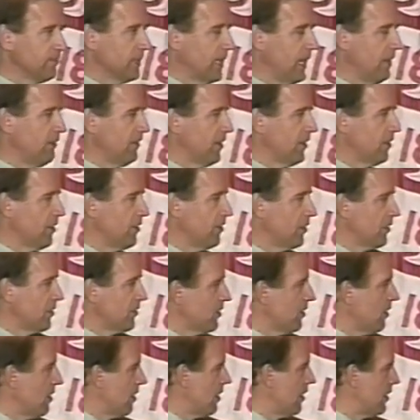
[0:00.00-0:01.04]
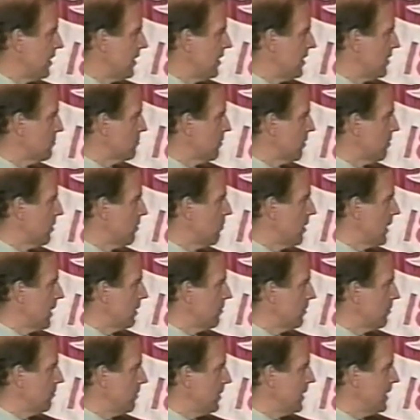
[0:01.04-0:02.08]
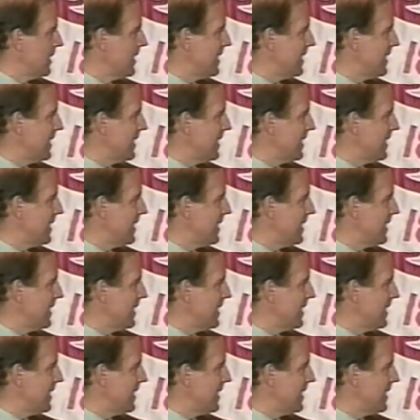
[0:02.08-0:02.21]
I have it on good authority. He's where we want him to be.